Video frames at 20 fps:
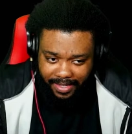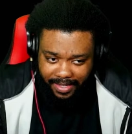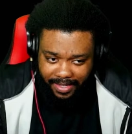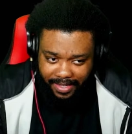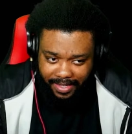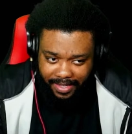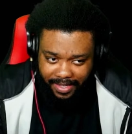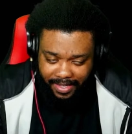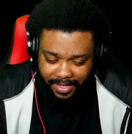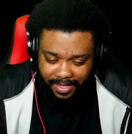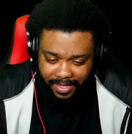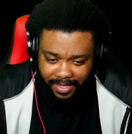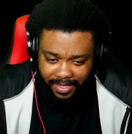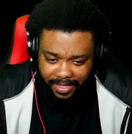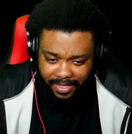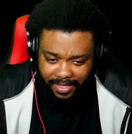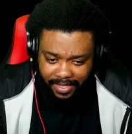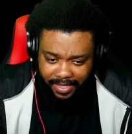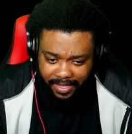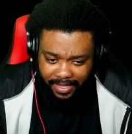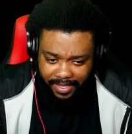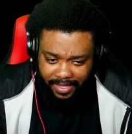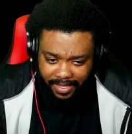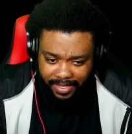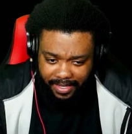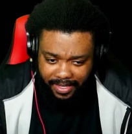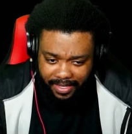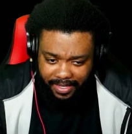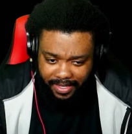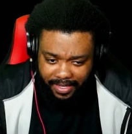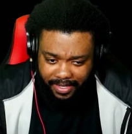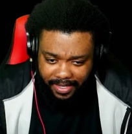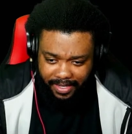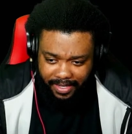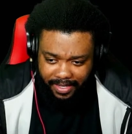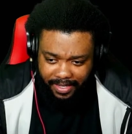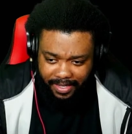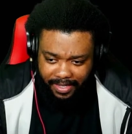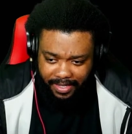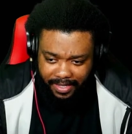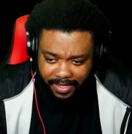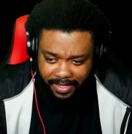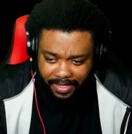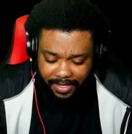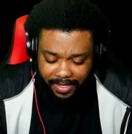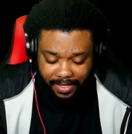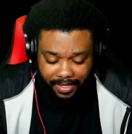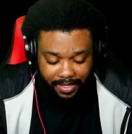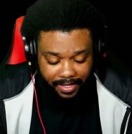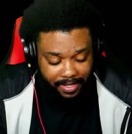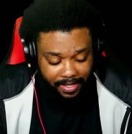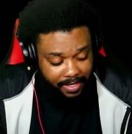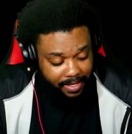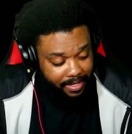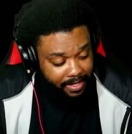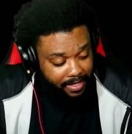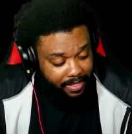(silence)